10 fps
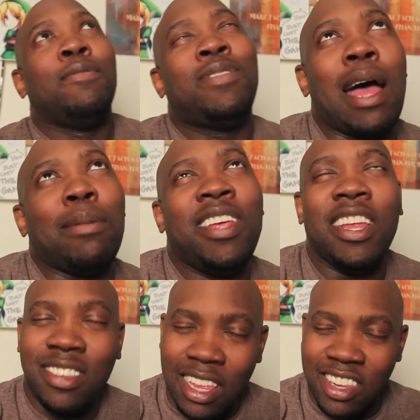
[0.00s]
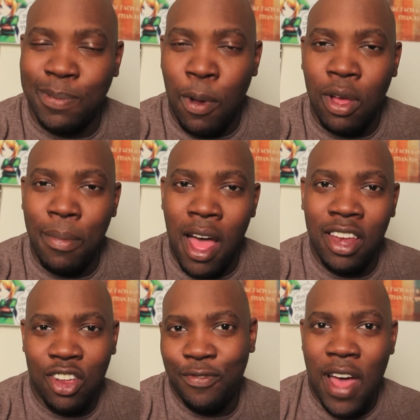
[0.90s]
Top 10 Sexiest Pokemon.
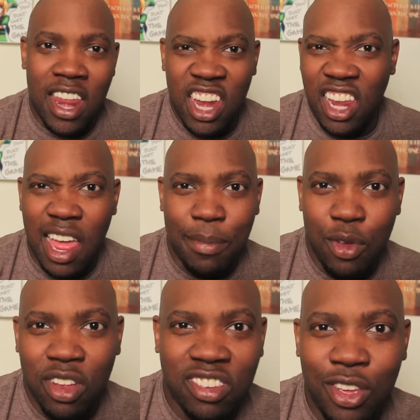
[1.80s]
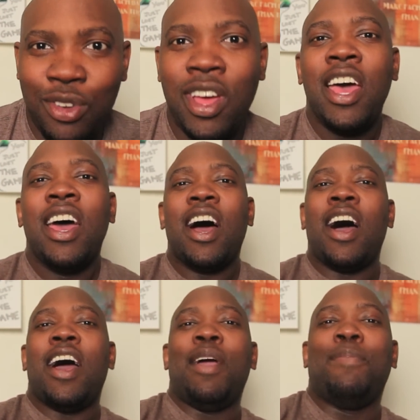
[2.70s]
You can find it anytime you want to.
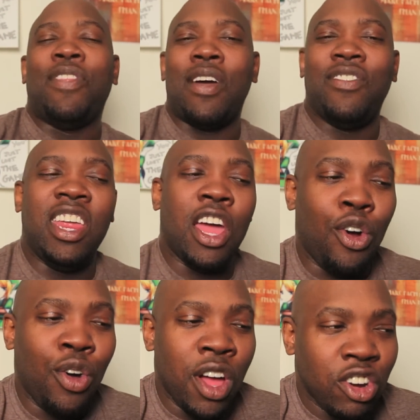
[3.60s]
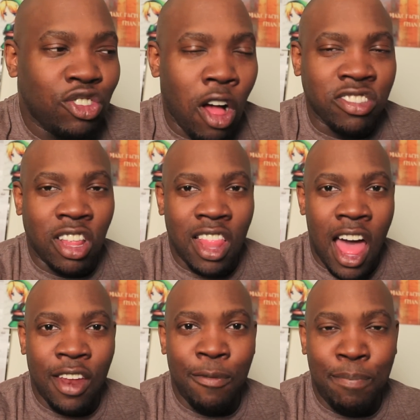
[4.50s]
But that video draws a
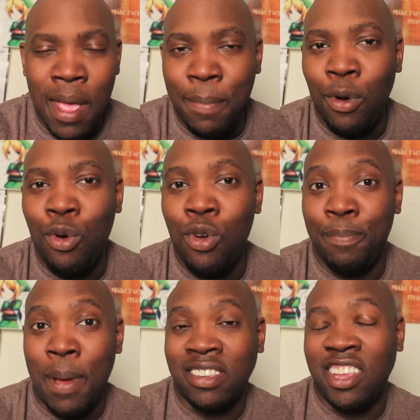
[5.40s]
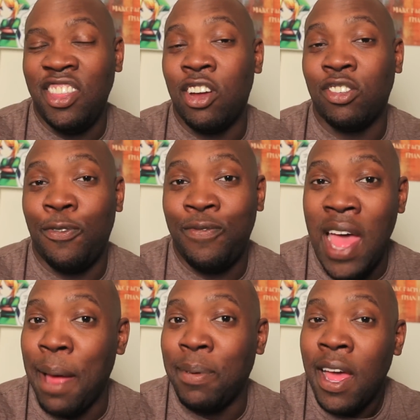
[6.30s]
lot of people who are basically there to
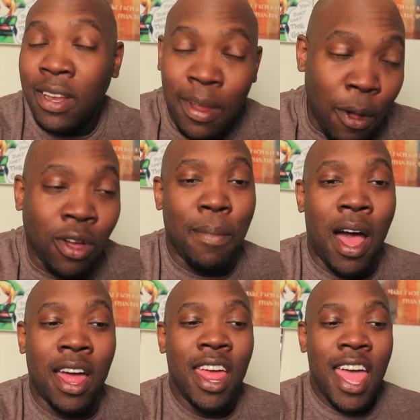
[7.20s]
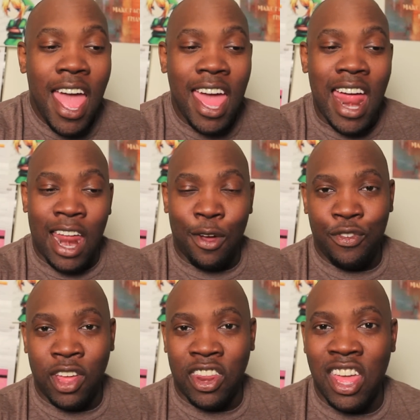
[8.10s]
fap to Pokemon. And I don't
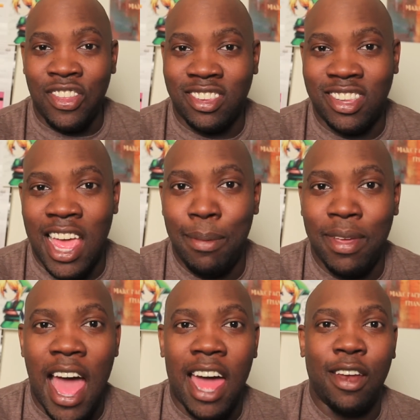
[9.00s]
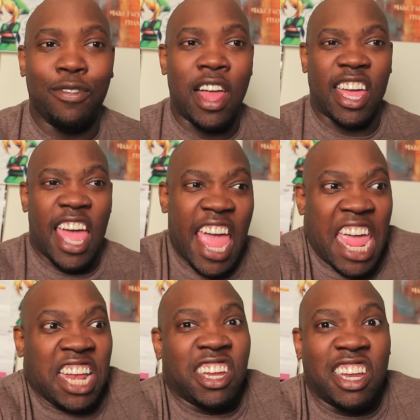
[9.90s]
feel like they get the same kind of
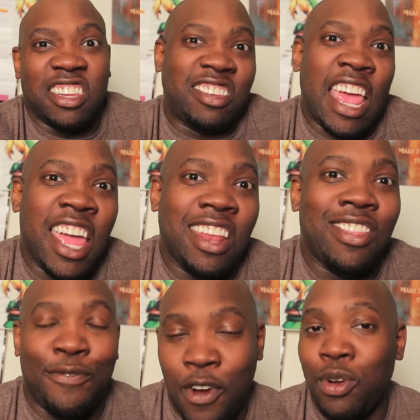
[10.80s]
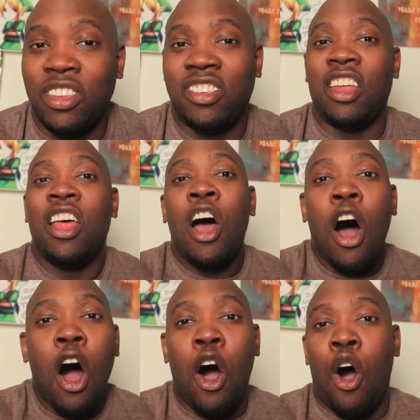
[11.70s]
hate and disdain that furries get
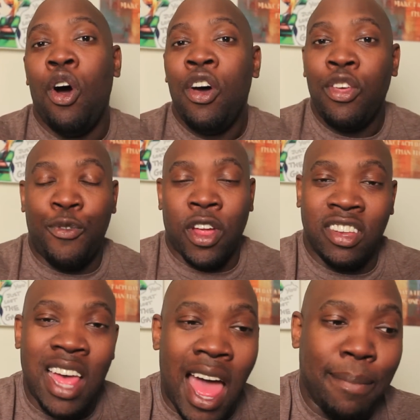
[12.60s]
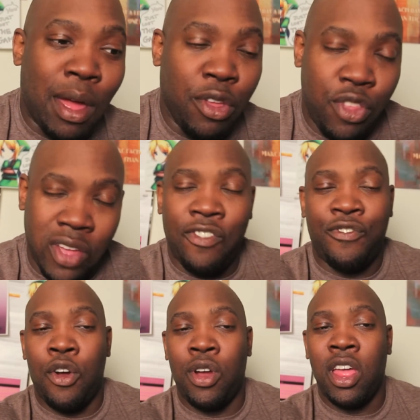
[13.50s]
all the freaking time. Now when you think of a
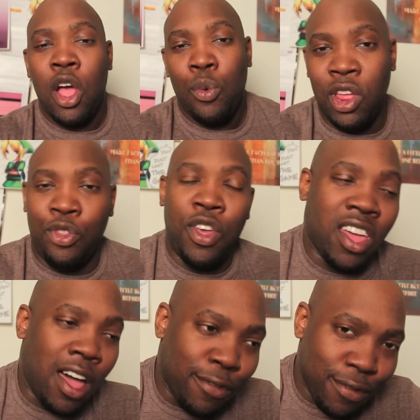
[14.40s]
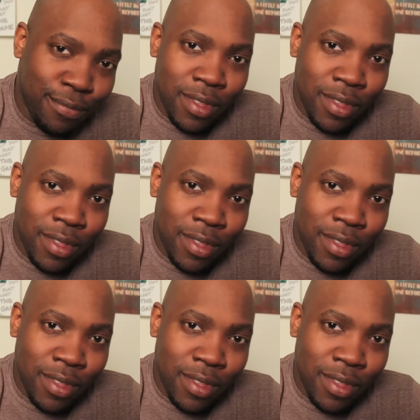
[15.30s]
furry, what do you think of?